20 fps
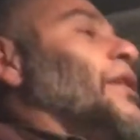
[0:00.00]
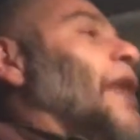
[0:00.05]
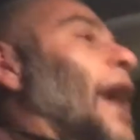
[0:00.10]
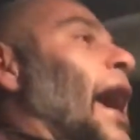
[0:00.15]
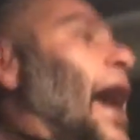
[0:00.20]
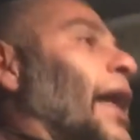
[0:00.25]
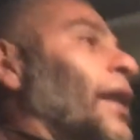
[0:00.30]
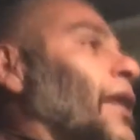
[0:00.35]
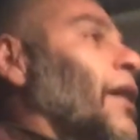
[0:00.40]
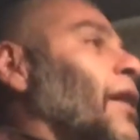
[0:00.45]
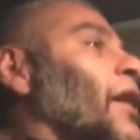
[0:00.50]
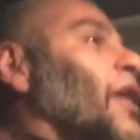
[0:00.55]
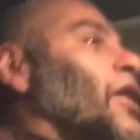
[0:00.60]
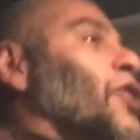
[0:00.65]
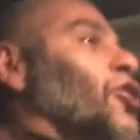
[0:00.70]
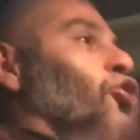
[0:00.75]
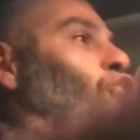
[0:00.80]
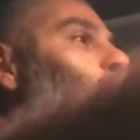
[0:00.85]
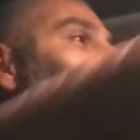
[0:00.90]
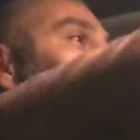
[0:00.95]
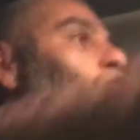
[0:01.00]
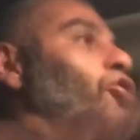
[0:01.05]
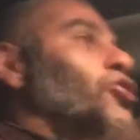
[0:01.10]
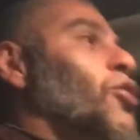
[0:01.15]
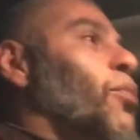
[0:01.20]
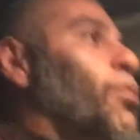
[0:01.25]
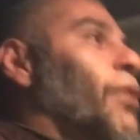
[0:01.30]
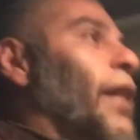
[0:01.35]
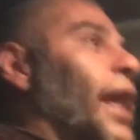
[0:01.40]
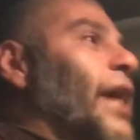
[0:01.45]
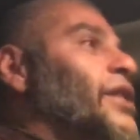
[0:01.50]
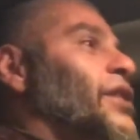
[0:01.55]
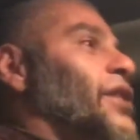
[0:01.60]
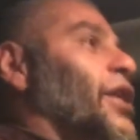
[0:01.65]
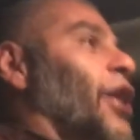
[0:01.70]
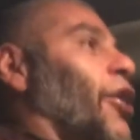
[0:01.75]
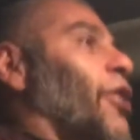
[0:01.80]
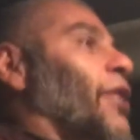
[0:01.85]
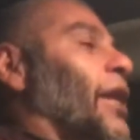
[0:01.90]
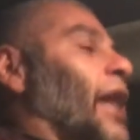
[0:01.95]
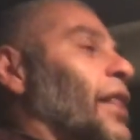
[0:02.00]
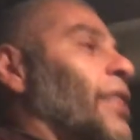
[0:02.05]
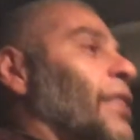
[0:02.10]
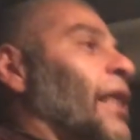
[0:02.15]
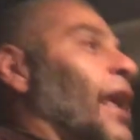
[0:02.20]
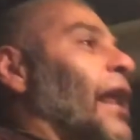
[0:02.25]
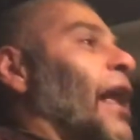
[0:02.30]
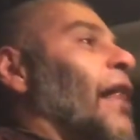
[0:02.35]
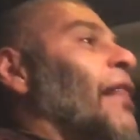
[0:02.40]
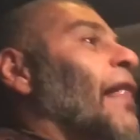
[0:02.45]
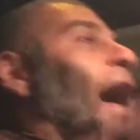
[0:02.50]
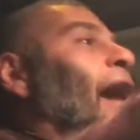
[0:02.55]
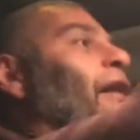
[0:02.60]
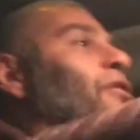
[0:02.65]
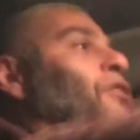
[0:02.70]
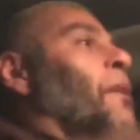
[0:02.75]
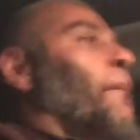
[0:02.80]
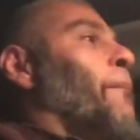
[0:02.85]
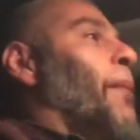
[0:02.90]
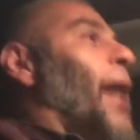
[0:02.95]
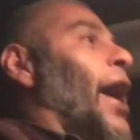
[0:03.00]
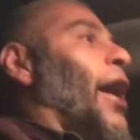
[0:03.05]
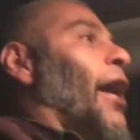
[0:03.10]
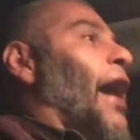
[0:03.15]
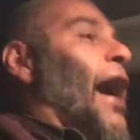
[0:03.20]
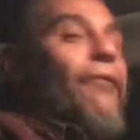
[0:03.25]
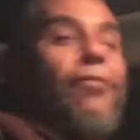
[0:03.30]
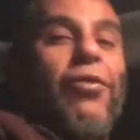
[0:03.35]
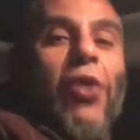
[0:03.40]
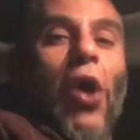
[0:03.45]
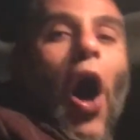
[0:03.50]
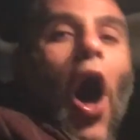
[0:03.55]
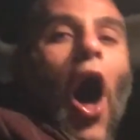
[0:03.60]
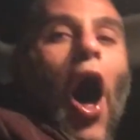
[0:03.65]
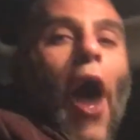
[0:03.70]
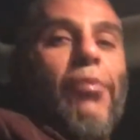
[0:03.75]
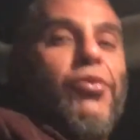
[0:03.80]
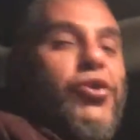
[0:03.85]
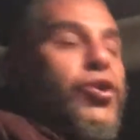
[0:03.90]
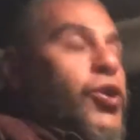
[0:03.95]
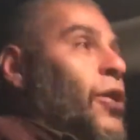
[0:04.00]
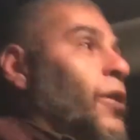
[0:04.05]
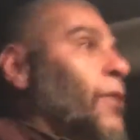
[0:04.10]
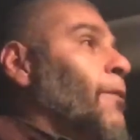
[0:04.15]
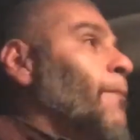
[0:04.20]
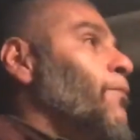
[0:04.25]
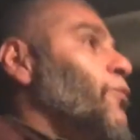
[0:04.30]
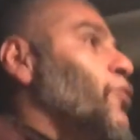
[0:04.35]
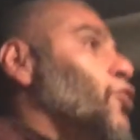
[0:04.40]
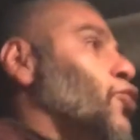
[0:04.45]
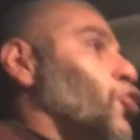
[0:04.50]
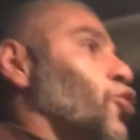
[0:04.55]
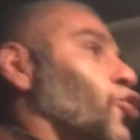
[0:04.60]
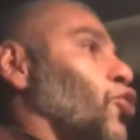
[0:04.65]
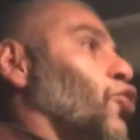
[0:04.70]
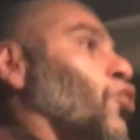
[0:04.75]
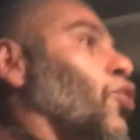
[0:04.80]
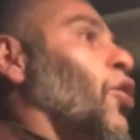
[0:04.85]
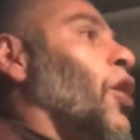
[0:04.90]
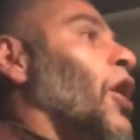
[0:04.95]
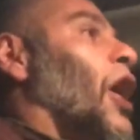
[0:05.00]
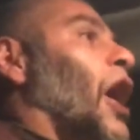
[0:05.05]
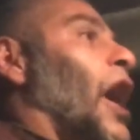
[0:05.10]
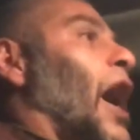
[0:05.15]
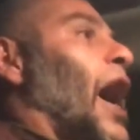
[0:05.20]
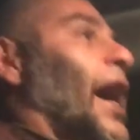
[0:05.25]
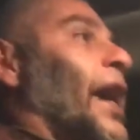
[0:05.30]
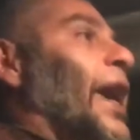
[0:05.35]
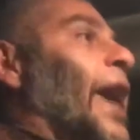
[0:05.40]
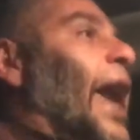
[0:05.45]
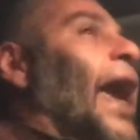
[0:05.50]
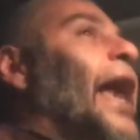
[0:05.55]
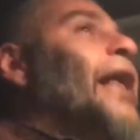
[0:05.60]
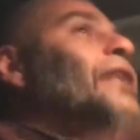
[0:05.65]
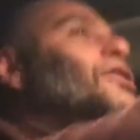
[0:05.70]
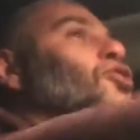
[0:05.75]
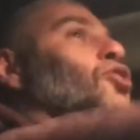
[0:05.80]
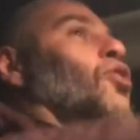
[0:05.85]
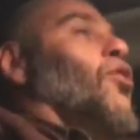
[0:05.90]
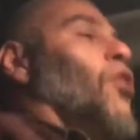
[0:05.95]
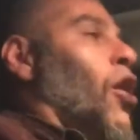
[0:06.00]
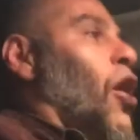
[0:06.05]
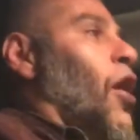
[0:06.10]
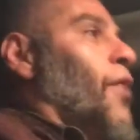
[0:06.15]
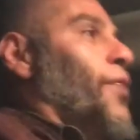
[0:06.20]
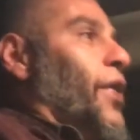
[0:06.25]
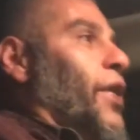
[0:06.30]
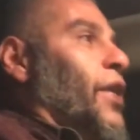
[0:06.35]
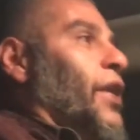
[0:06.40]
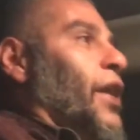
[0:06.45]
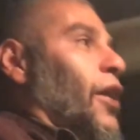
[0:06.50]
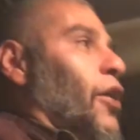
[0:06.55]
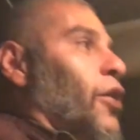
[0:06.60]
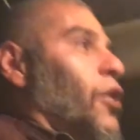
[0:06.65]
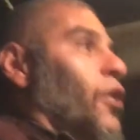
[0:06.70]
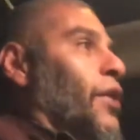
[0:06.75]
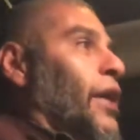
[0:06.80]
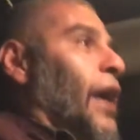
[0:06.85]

that, there's a place there that, that allows the buyer have the option to uh, cancel on the deal.